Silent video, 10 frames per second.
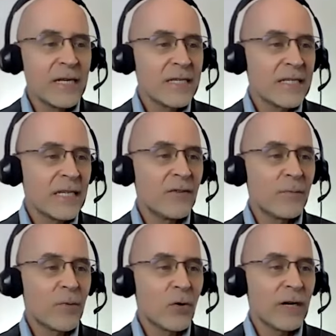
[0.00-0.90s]
Steve at
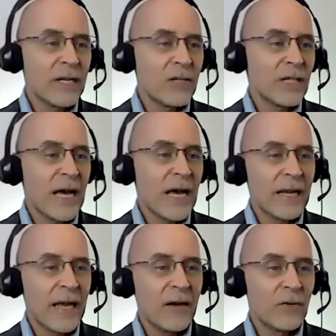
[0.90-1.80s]

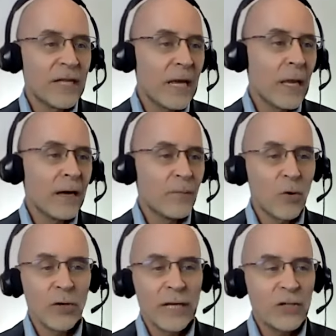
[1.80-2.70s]
brokernation.net or Daylon at
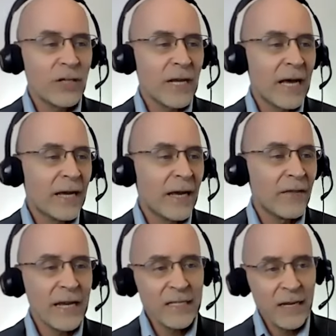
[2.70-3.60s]
brokernation.net.
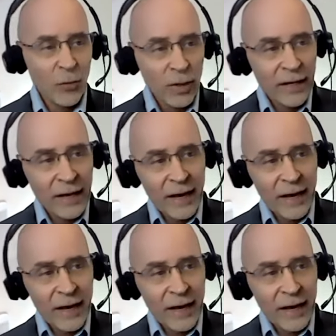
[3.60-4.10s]
Thanks, everyone.